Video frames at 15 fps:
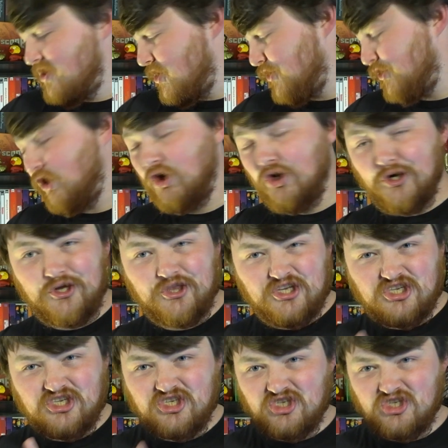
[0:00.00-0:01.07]
the look, the
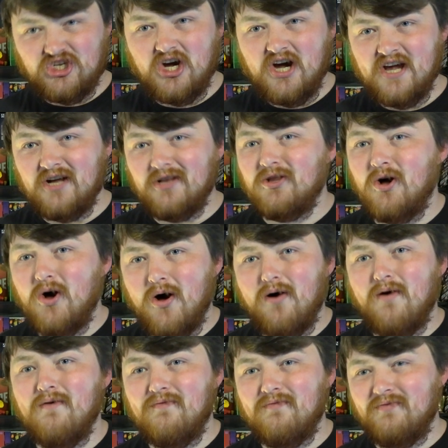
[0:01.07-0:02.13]
style
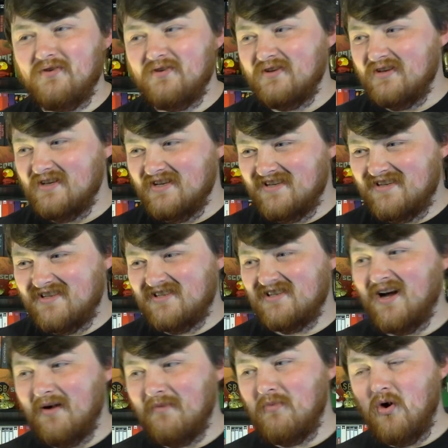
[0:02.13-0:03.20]
of
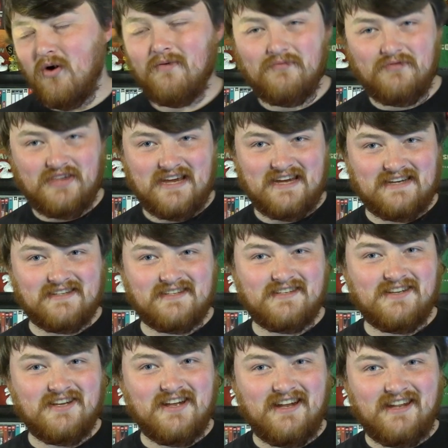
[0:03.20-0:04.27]
some of these
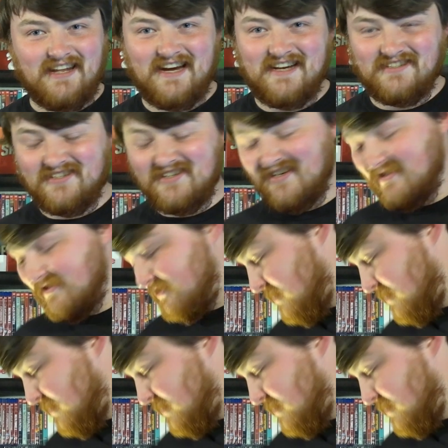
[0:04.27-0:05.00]
Laserdiscs.